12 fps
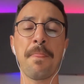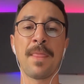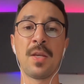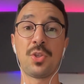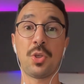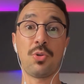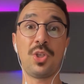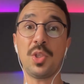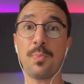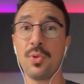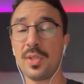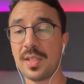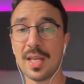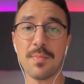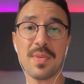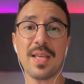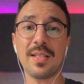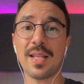So just send me
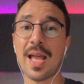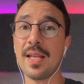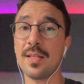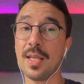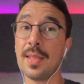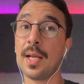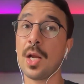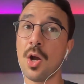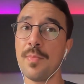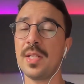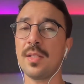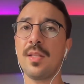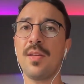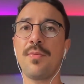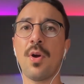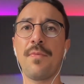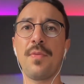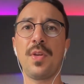the slides in the comments
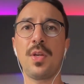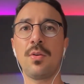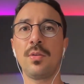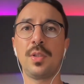of the video,